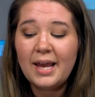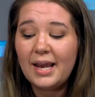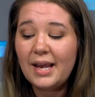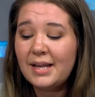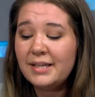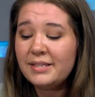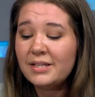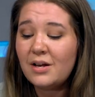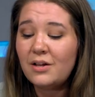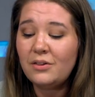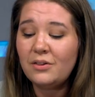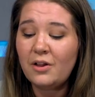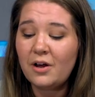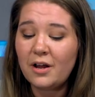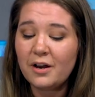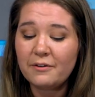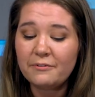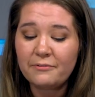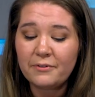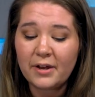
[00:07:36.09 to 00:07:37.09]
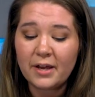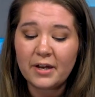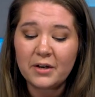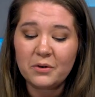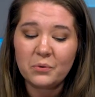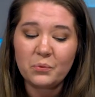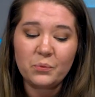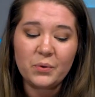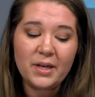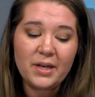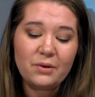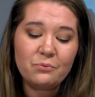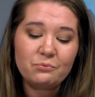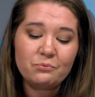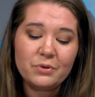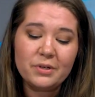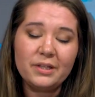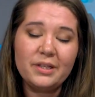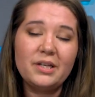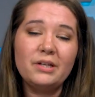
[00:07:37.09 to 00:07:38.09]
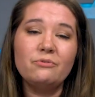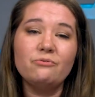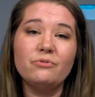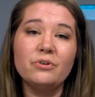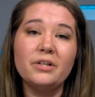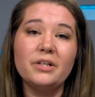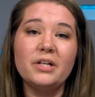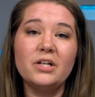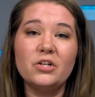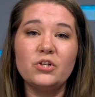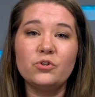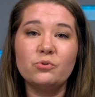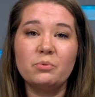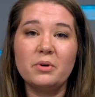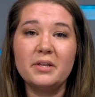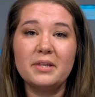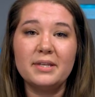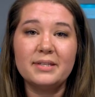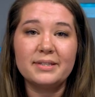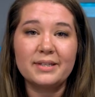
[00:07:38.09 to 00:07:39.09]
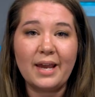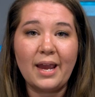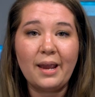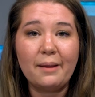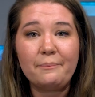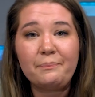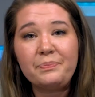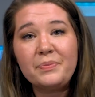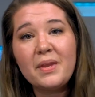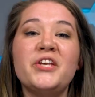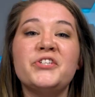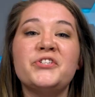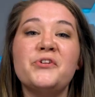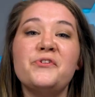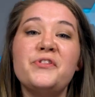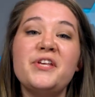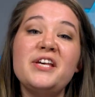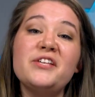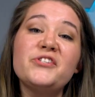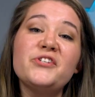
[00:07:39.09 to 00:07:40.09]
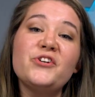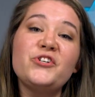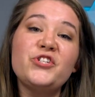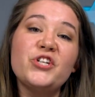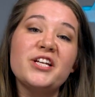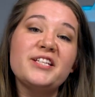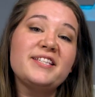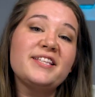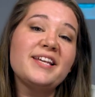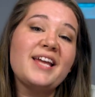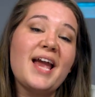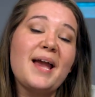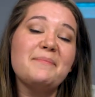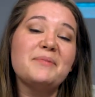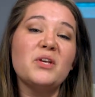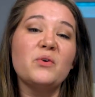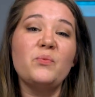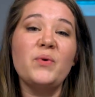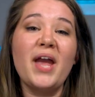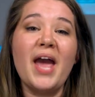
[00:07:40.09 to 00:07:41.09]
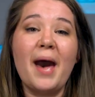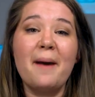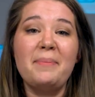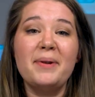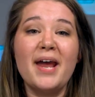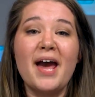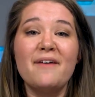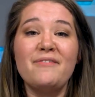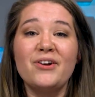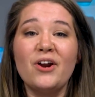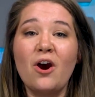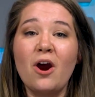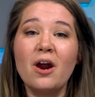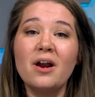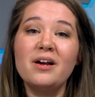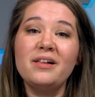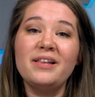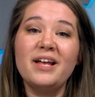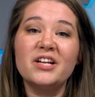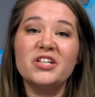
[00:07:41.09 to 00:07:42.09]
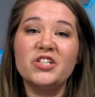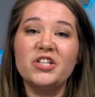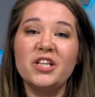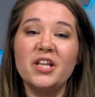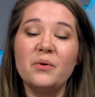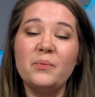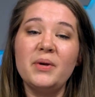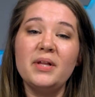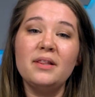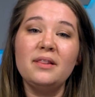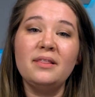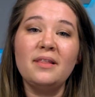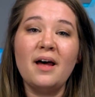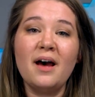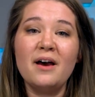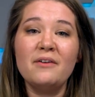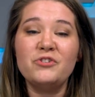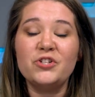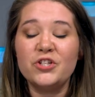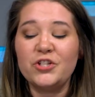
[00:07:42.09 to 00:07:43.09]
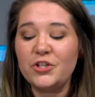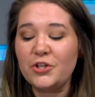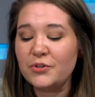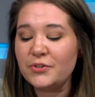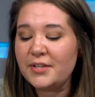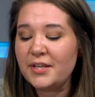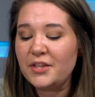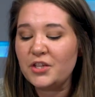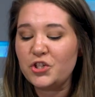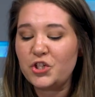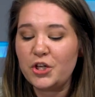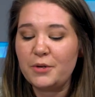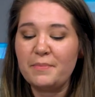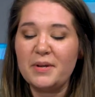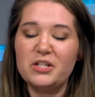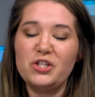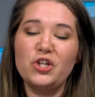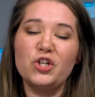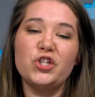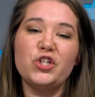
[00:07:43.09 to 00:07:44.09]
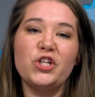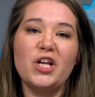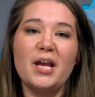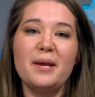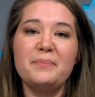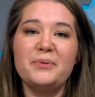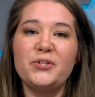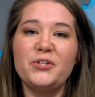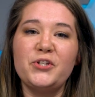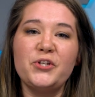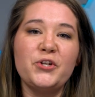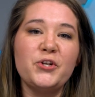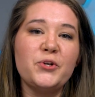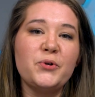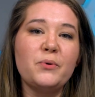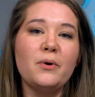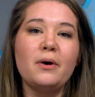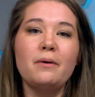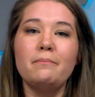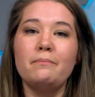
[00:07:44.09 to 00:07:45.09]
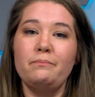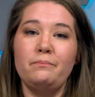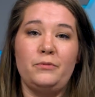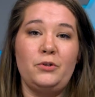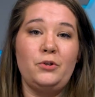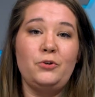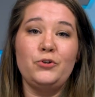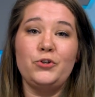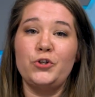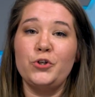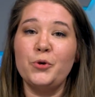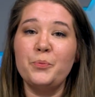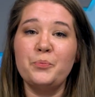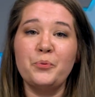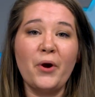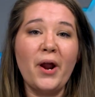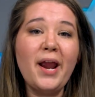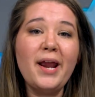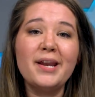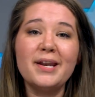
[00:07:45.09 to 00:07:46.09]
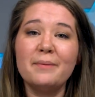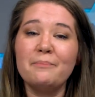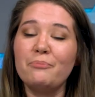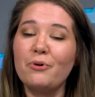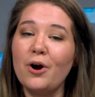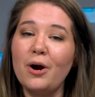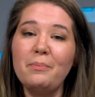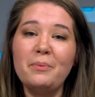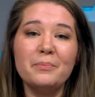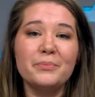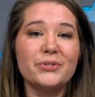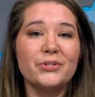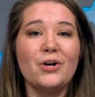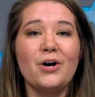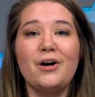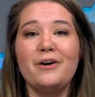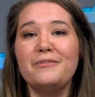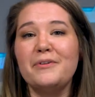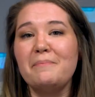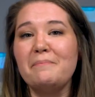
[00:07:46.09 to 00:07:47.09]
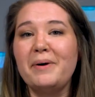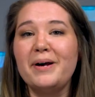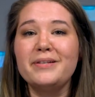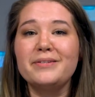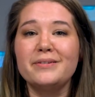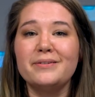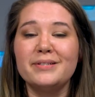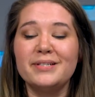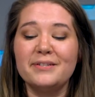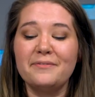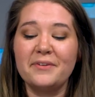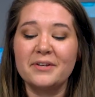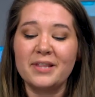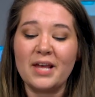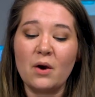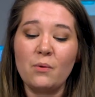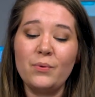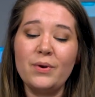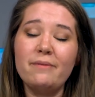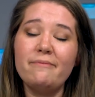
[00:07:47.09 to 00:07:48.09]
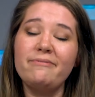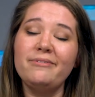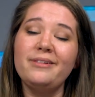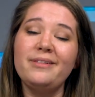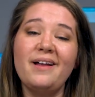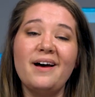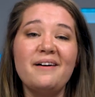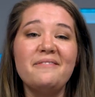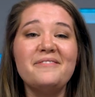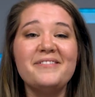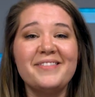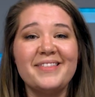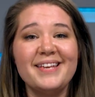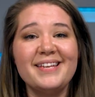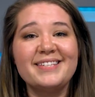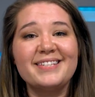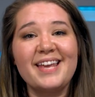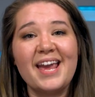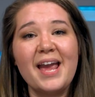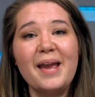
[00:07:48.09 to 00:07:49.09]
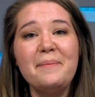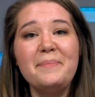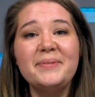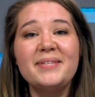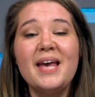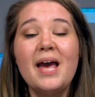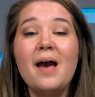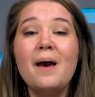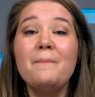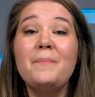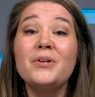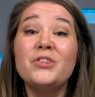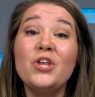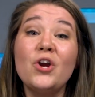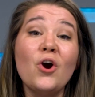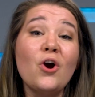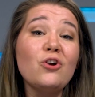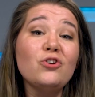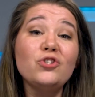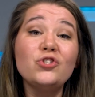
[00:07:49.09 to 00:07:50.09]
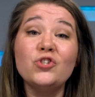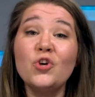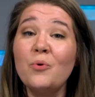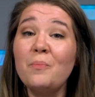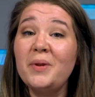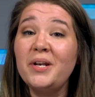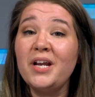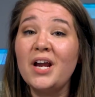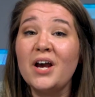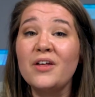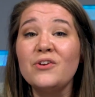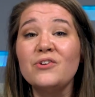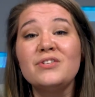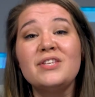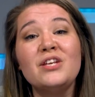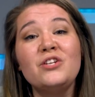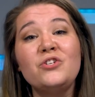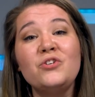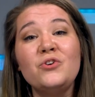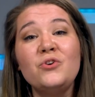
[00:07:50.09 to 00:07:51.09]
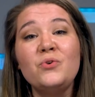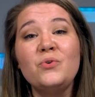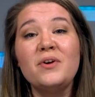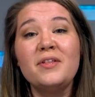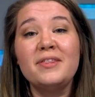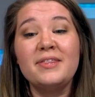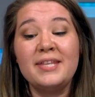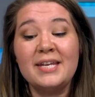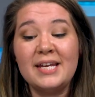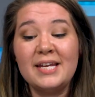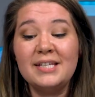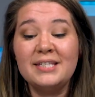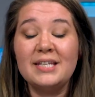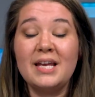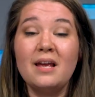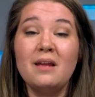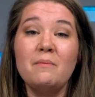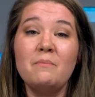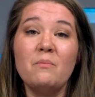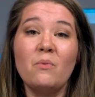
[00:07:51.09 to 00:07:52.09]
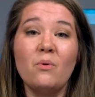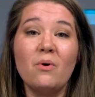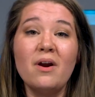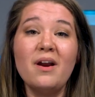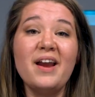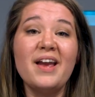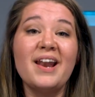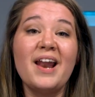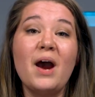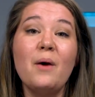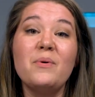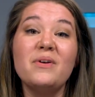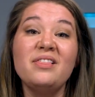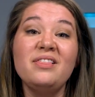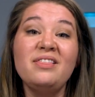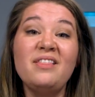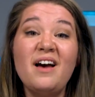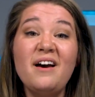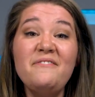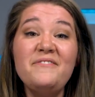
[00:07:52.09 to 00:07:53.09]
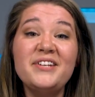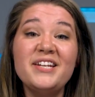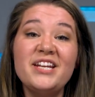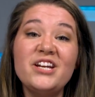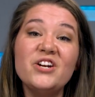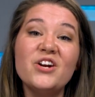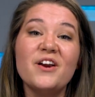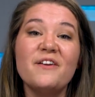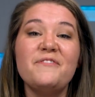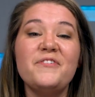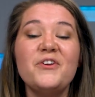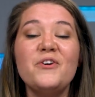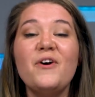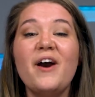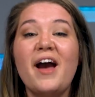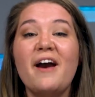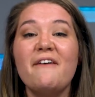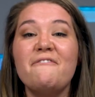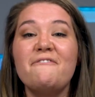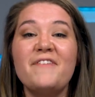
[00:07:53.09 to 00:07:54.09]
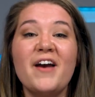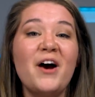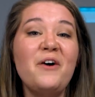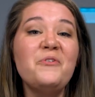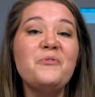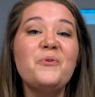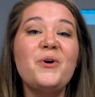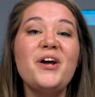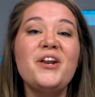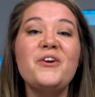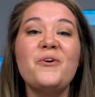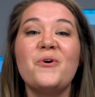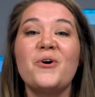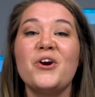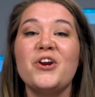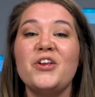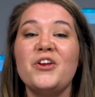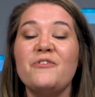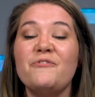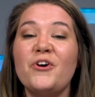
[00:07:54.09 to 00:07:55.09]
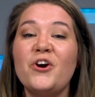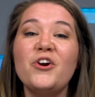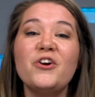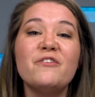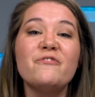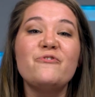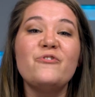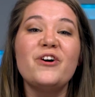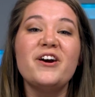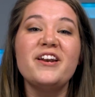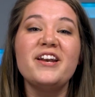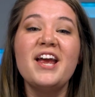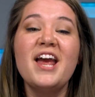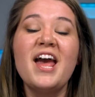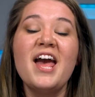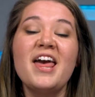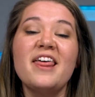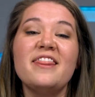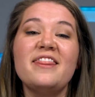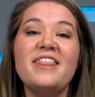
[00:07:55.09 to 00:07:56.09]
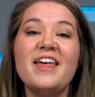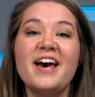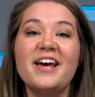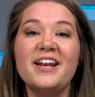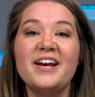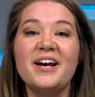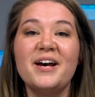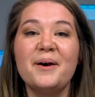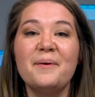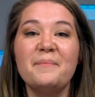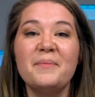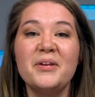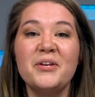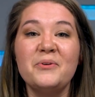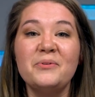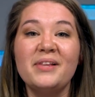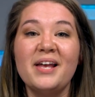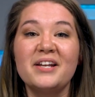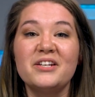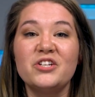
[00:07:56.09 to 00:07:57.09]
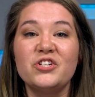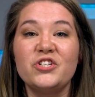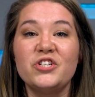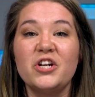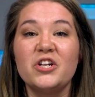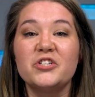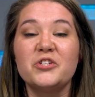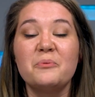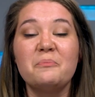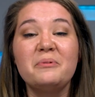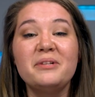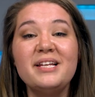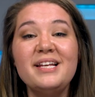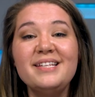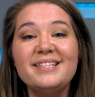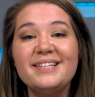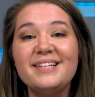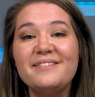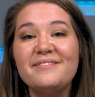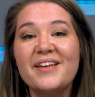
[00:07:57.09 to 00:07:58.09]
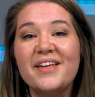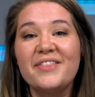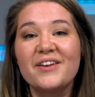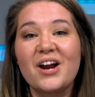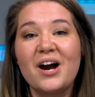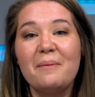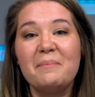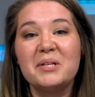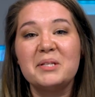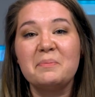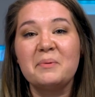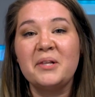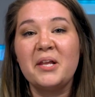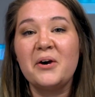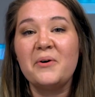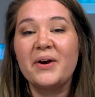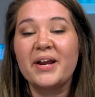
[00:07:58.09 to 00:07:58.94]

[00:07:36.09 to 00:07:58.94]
It's a lot of fun. We really, really enjoy this game. So these are just the games that we happen to have in our collection that we love, just using the geometric shapes to use your brain and problem solve and puzzle and stuff like that. We've loved these games, but there are so many others that do these and more, and I would love to hear if you have found one or you've heard of one that you'd like to share. So please leave that in the comments below.